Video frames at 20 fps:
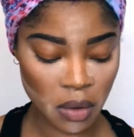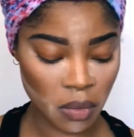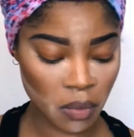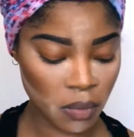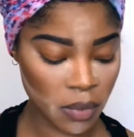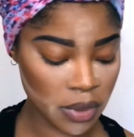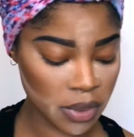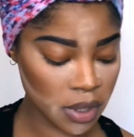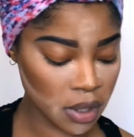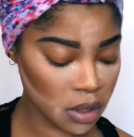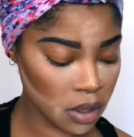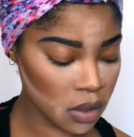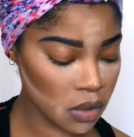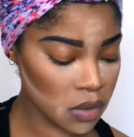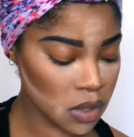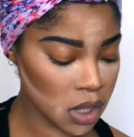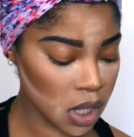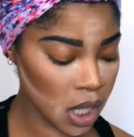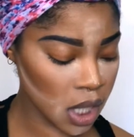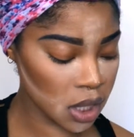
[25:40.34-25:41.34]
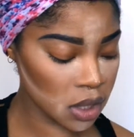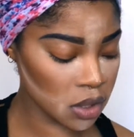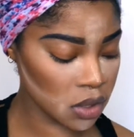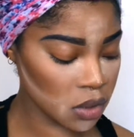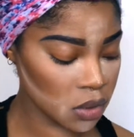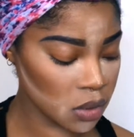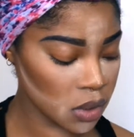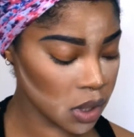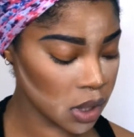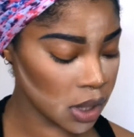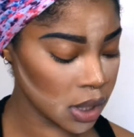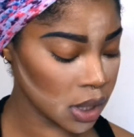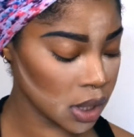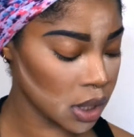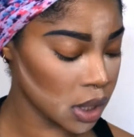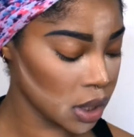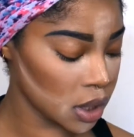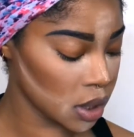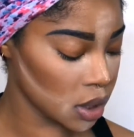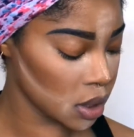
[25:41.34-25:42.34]
with the nose contour,
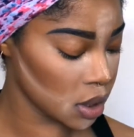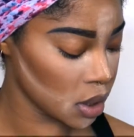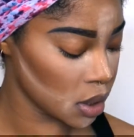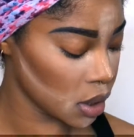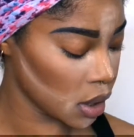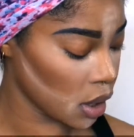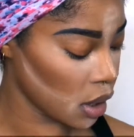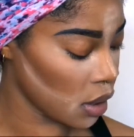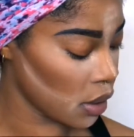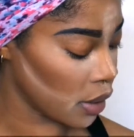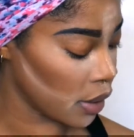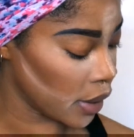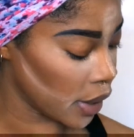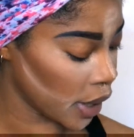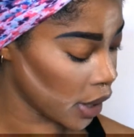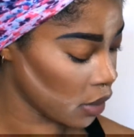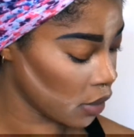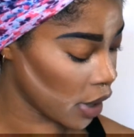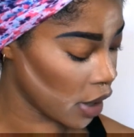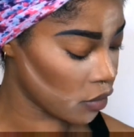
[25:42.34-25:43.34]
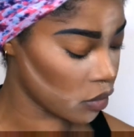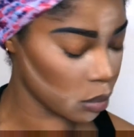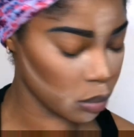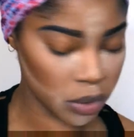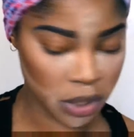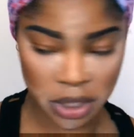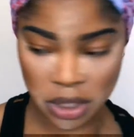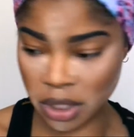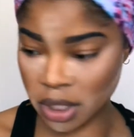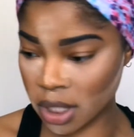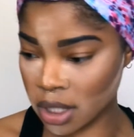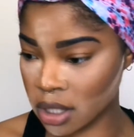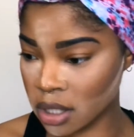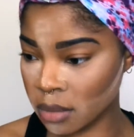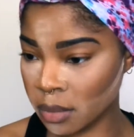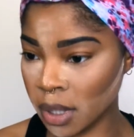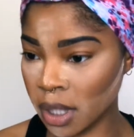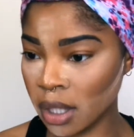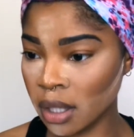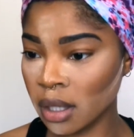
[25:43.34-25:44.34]
I don't have a brush next to
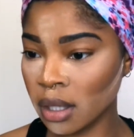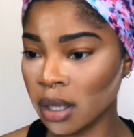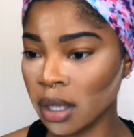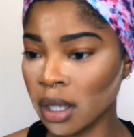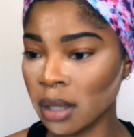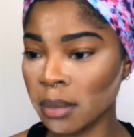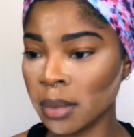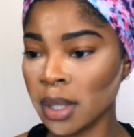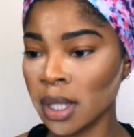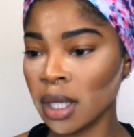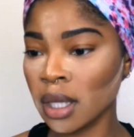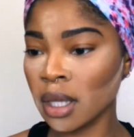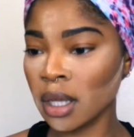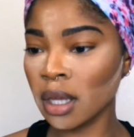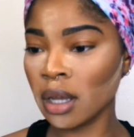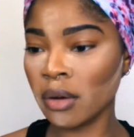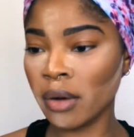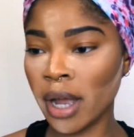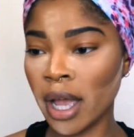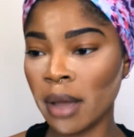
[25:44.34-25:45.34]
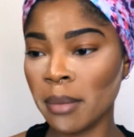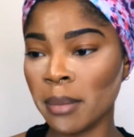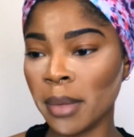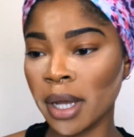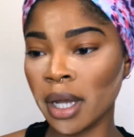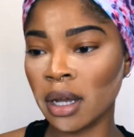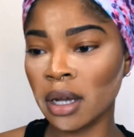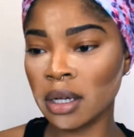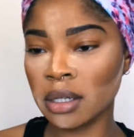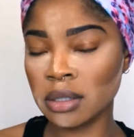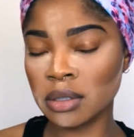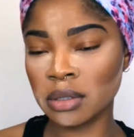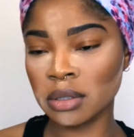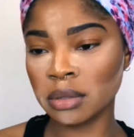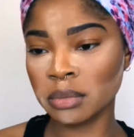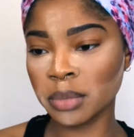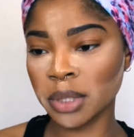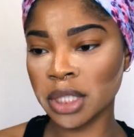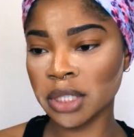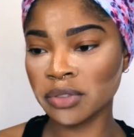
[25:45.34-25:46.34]
me. Let me grab my
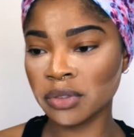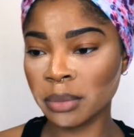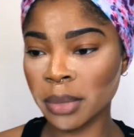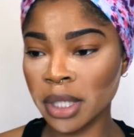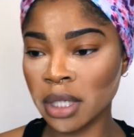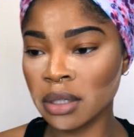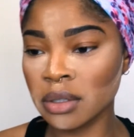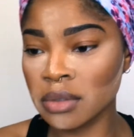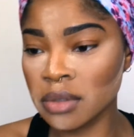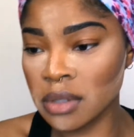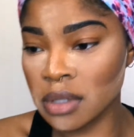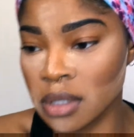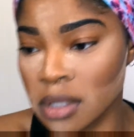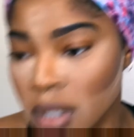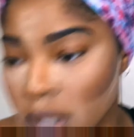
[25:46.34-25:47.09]
contour brush for my nose.